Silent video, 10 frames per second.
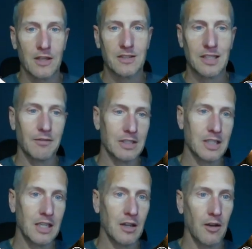
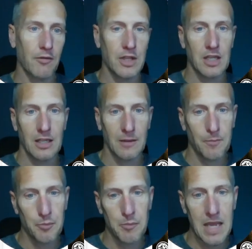seventeen of the
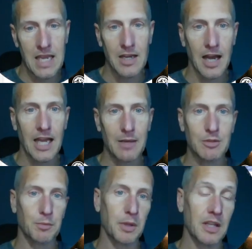main
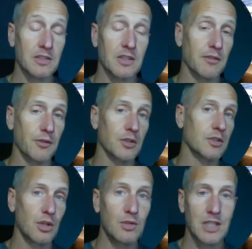items plus the first
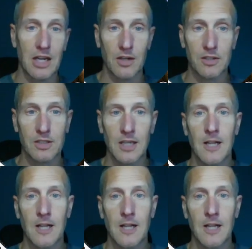two tiers.